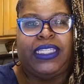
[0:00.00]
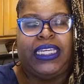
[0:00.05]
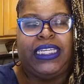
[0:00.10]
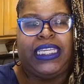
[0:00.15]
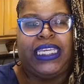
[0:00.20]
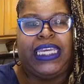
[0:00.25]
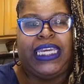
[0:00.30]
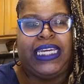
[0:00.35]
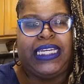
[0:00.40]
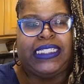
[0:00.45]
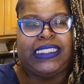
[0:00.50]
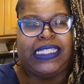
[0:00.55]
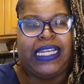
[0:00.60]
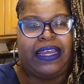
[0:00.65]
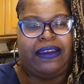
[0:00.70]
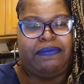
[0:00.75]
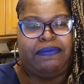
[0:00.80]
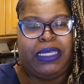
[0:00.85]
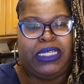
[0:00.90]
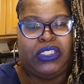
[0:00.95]
kids
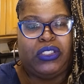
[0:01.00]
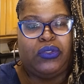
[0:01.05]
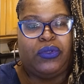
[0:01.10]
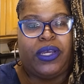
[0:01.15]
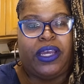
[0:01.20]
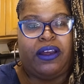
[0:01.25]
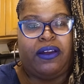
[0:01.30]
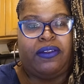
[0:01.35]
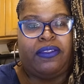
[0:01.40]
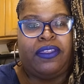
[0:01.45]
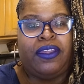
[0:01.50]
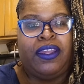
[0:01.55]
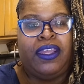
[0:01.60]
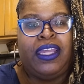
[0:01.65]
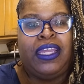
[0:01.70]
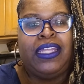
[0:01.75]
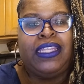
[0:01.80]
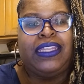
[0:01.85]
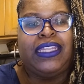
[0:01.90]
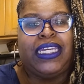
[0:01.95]
like mental health
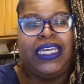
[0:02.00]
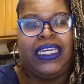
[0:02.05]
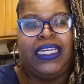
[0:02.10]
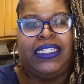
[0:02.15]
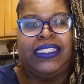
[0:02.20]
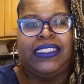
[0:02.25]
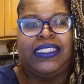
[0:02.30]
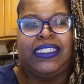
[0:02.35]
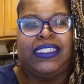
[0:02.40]
things,